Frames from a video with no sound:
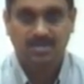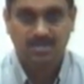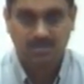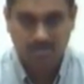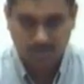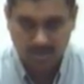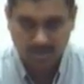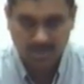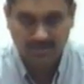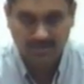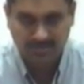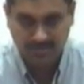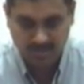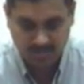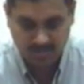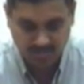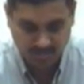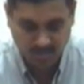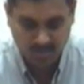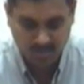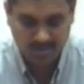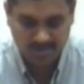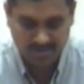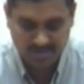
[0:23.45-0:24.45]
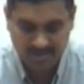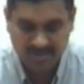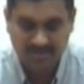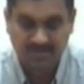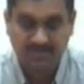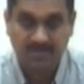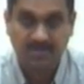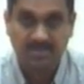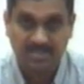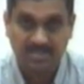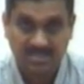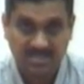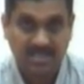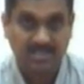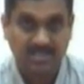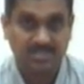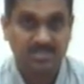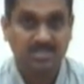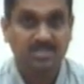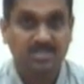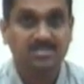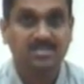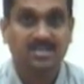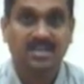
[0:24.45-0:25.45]
So therefore, the focus of our
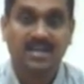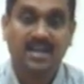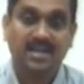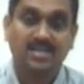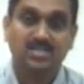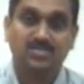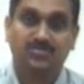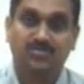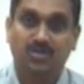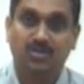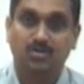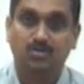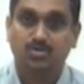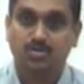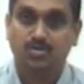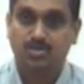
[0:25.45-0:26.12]
discussion is a cash flow